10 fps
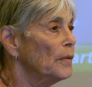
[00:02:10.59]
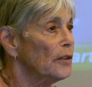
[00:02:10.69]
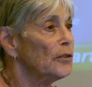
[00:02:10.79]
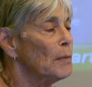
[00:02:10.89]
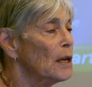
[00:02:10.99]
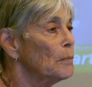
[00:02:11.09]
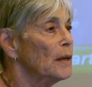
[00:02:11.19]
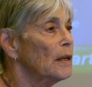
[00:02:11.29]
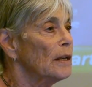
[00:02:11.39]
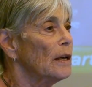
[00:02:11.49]
This may
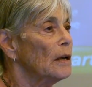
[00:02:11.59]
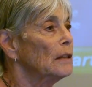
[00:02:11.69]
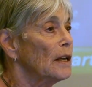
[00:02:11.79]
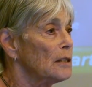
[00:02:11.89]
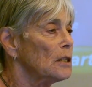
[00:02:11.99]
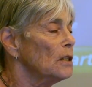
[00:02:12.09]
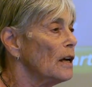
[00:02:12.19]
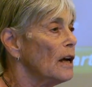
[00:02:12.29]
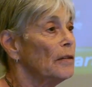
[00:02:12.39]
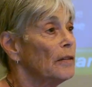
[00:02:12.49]
be less,
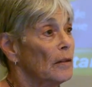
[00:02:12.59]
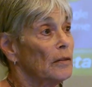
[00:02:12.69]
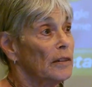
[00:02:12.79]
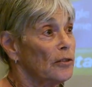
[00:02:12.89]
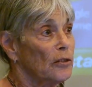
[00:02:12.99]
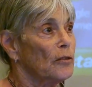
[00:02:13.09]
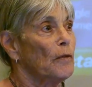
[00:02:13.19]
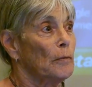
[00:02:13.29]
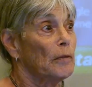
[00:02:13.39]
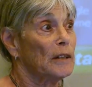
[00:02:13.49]
this is
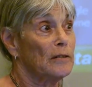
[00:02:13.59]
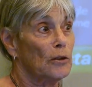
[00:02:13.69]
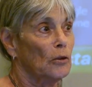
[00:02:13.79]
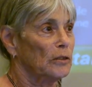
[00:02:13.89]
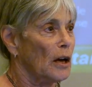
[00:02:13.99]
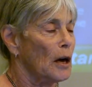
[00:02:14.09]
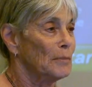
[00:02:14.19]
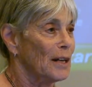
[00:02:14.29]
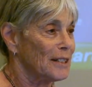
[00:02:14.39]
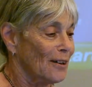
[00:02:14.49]
from a consultant.
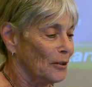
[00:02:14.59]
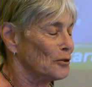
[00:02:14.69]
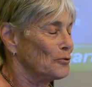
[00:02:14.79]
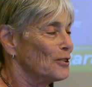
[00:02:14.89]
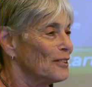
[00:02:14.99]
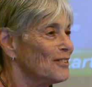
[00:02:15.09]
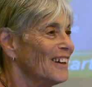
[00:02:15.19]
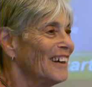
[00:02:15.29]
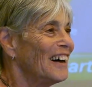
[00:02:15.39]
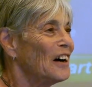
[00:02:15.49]
I'm not telling you this.
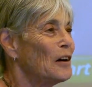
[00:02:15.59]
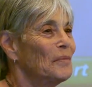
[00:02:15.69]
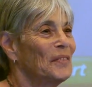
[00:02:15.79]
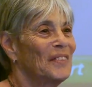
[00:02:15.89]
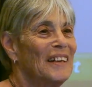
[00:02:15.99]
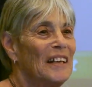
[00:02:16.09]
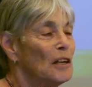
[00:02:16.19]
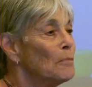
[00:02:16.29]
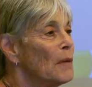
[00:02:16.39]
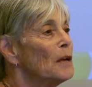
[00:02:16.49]

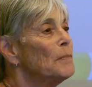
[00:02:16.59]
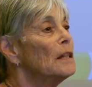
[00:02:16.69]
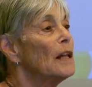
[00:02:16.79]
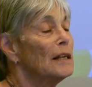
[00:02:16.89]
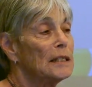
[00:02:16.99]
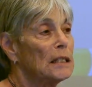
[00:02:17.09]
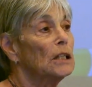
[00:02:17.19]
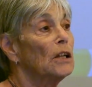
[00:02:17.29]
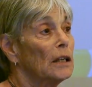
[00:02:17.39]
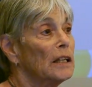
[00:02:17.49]
It may be less
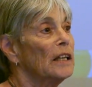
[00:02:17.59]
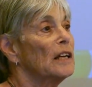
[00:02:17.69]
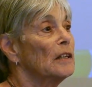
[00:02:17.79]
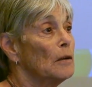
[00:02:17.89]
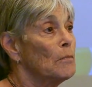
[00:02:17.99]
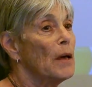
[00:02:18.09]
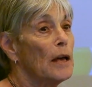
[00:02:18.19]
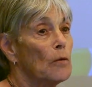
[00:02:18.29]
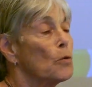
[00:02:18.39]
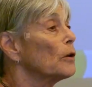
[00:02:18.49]
clunky, and it
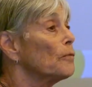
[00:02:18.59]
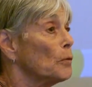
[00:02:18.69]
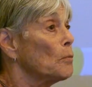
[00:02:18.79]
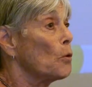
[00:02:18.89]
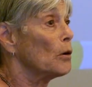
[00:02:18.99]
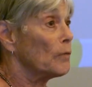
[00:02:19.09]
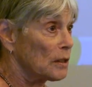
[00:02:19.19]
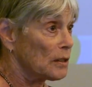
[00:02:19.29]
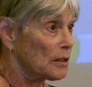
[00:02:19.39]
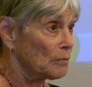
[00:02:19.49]
may work for more of
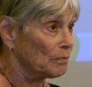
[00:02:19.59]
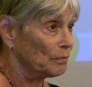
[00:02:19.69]
us.